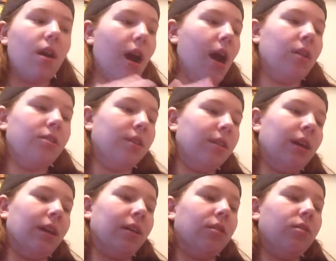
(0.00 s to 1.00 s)
I just didn't
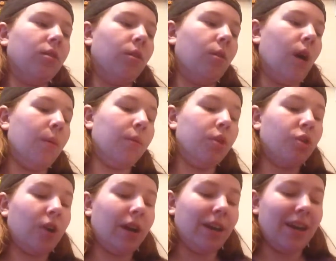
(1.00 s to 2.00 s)
like it, so I'm going to
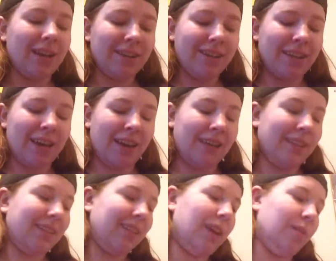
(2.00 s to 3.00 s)
try again today and
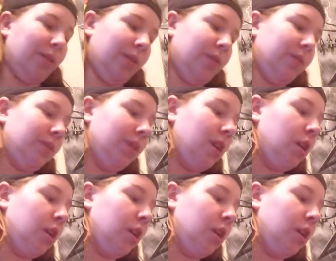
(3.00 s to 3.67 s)
let's see how it goes.